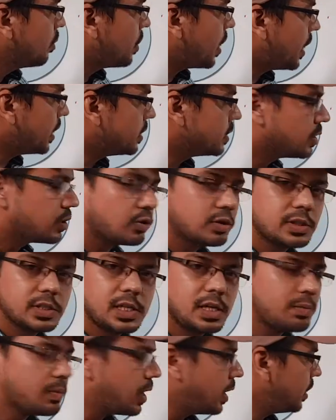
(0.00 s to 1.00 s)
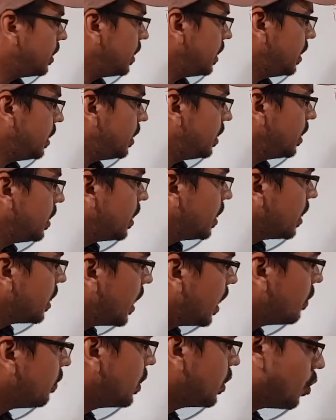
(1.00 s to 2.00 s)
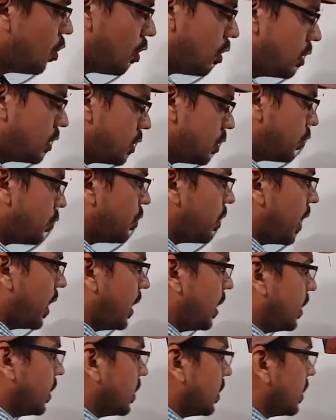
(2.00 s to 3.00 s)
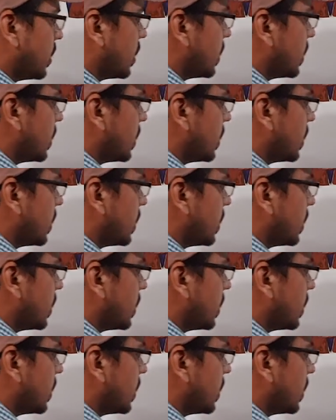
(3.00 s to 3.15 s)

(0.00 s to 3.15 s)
pi is equal to c by d, can we also find